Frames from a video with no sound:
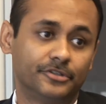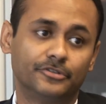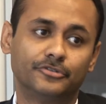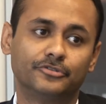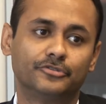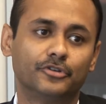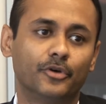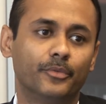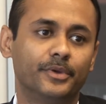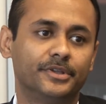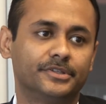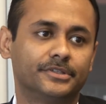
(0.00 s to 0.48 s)

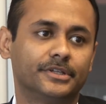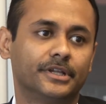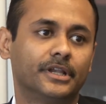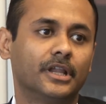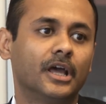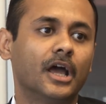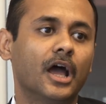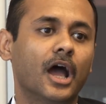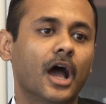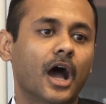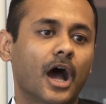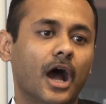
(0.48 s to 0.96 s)
So we said,
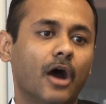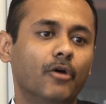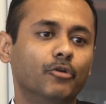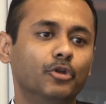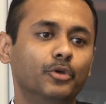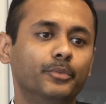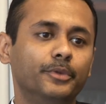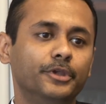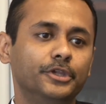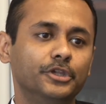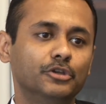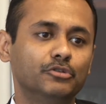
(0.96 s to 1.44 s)
how do
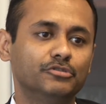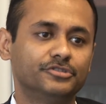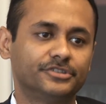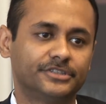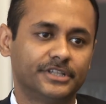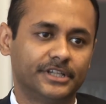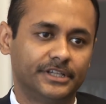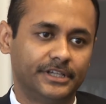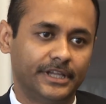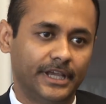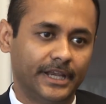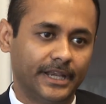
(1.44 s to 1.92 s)
we use the
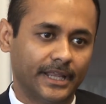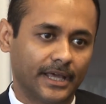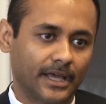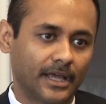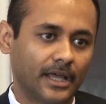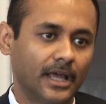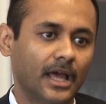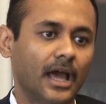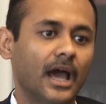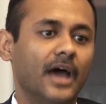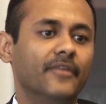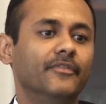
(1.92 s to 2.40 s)
data?
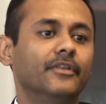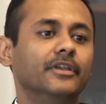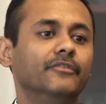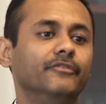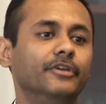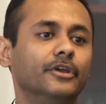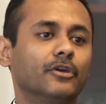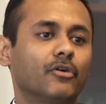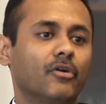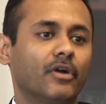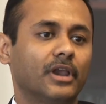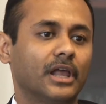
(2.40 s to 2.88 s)
And then we
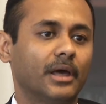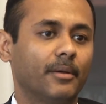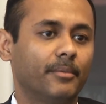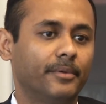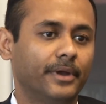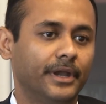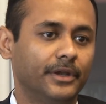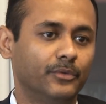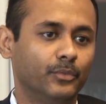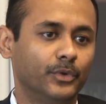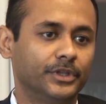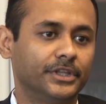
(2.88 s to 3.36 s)

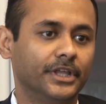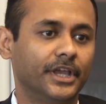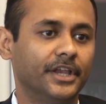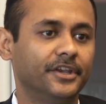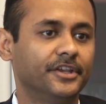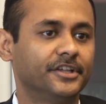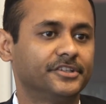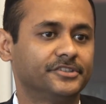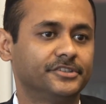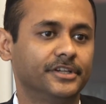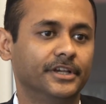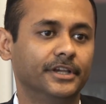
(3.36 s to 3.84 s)
collaborate with the
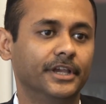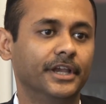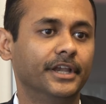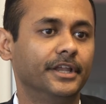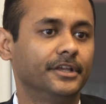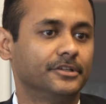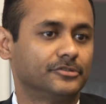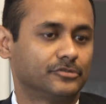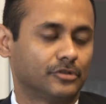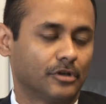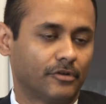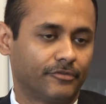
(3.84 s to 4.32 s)
industry leading
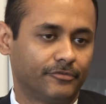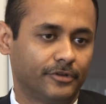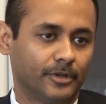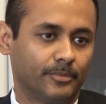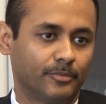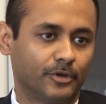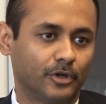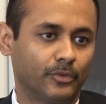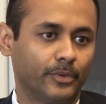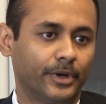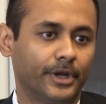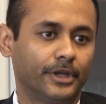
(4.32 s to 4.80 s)
software
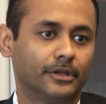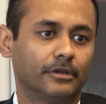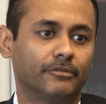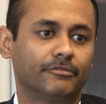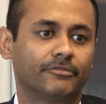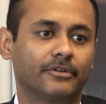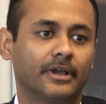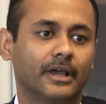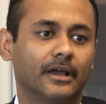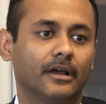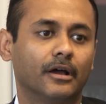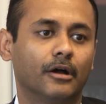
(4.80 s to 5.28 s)
provider of,
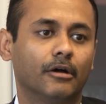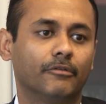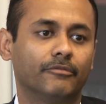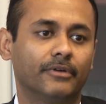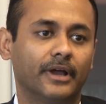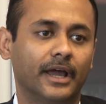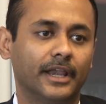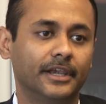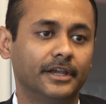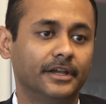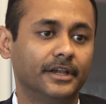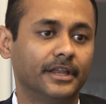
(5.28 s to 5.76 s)
of
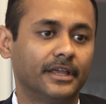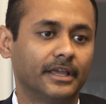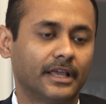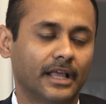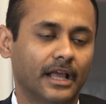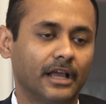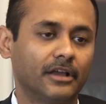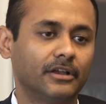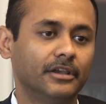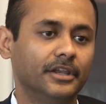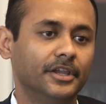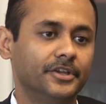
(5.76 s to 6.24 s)
analytic
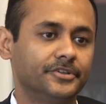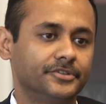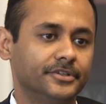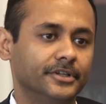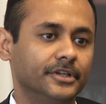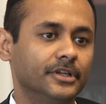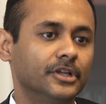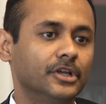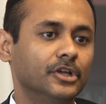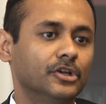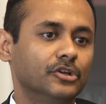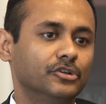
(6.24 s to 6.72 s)
calculation
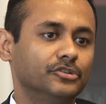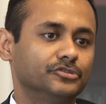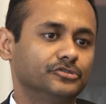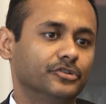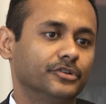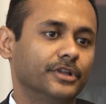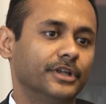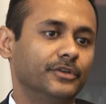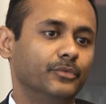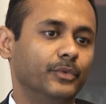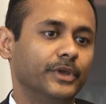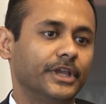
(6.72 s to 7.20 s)
so
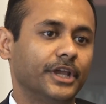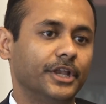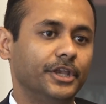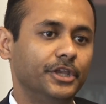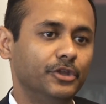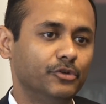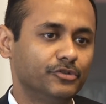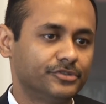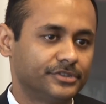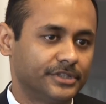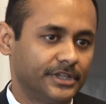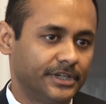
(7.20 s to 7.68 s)
that we can
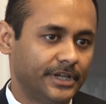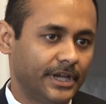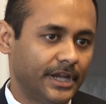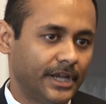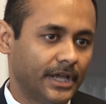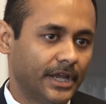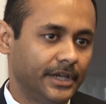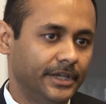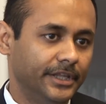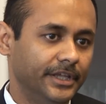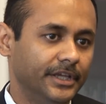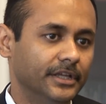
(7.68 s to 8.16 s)
use the data
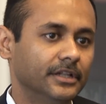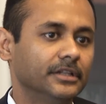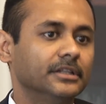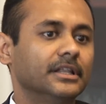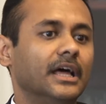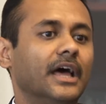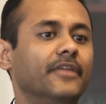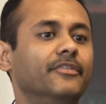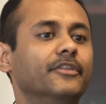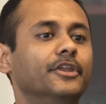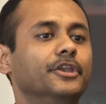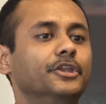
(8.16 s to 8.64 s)
in Eagle
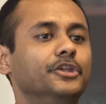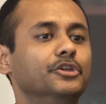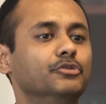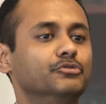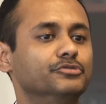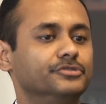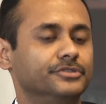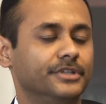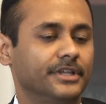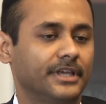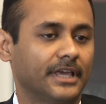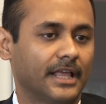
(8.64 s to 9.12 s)
and then use
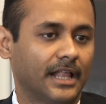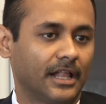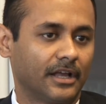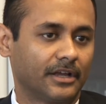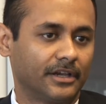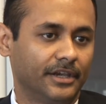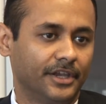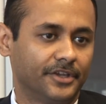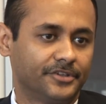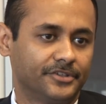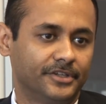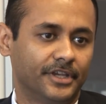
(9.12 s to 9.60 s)
the
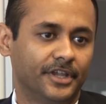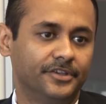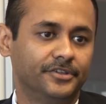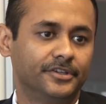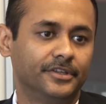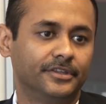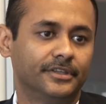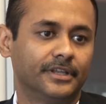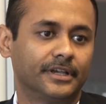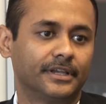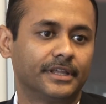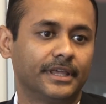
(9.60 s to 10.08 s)
calculation engine
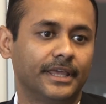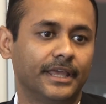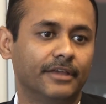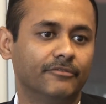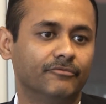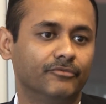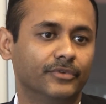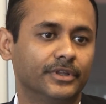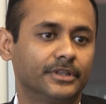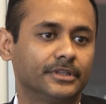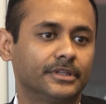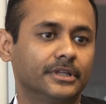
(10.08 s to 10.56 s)
that came
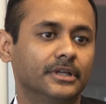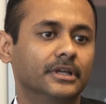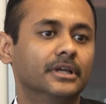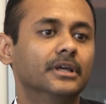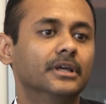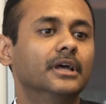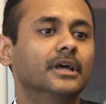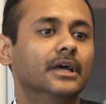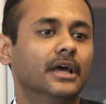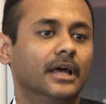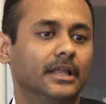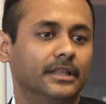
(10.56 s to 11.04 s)
with
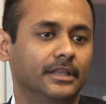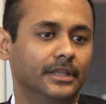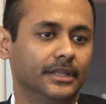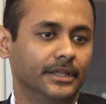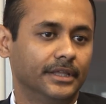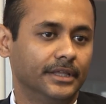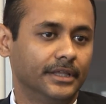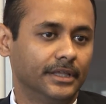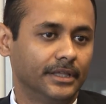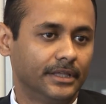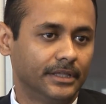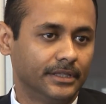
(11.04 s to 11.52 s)

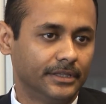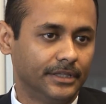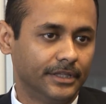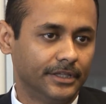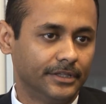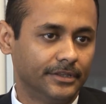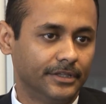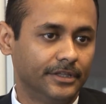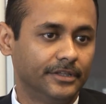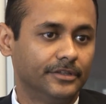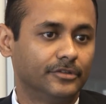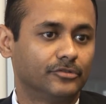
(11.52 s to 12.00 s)
the, the,
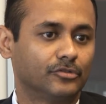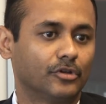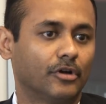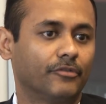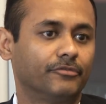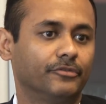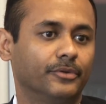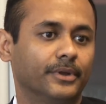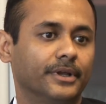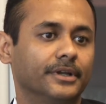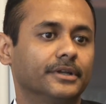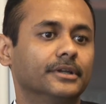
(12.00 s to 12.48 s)
the
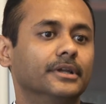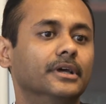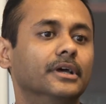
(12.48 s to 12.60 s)
software.